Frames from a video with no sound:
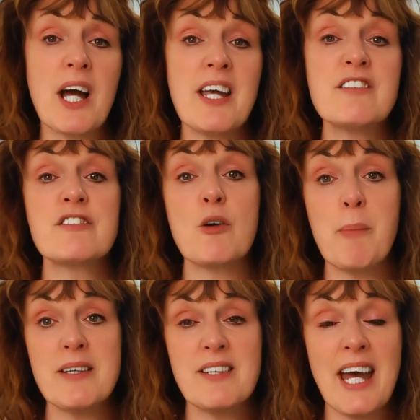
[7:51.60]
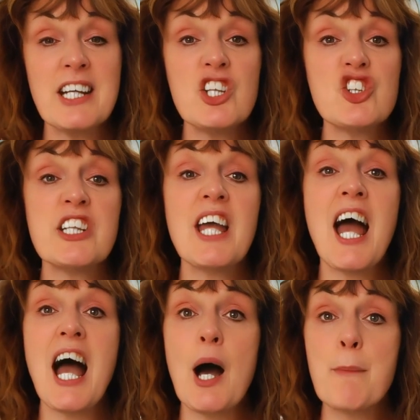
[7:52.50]
ways to better energy
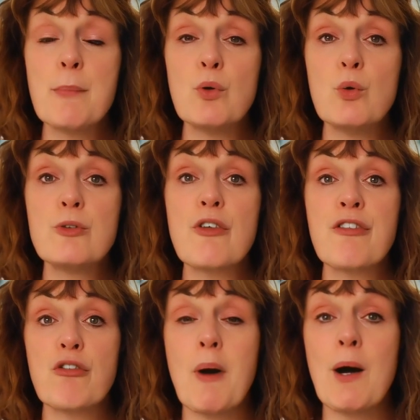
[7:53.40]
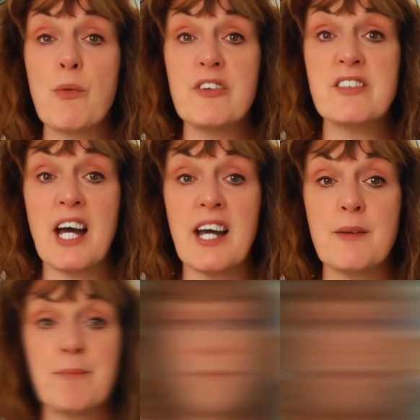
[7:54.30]
and mood throughout the
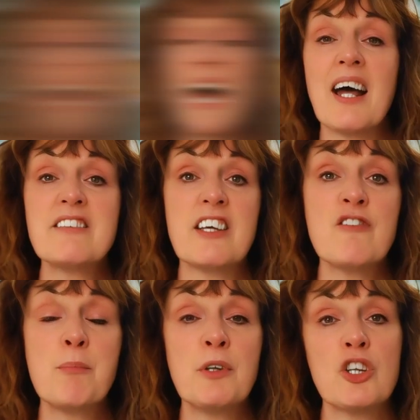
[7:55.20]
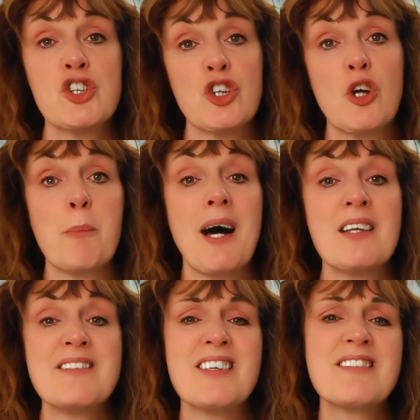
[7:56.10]
day. And if blood sugar
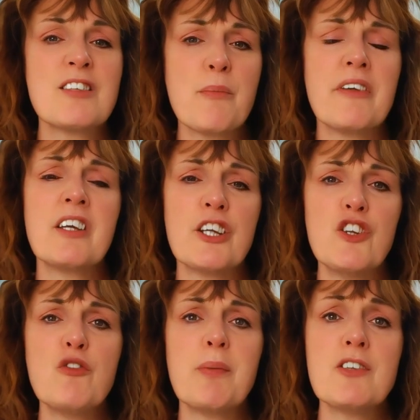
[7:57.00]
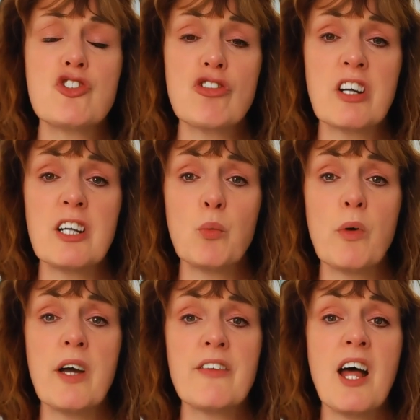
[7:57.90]
balance is something that you've been struggling
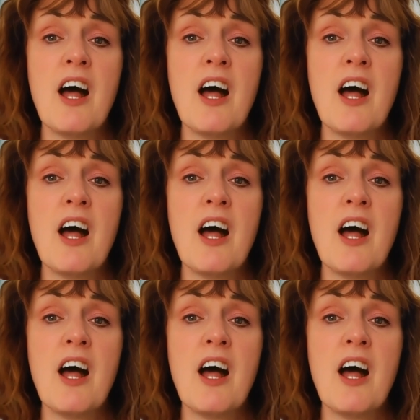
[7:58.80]
with,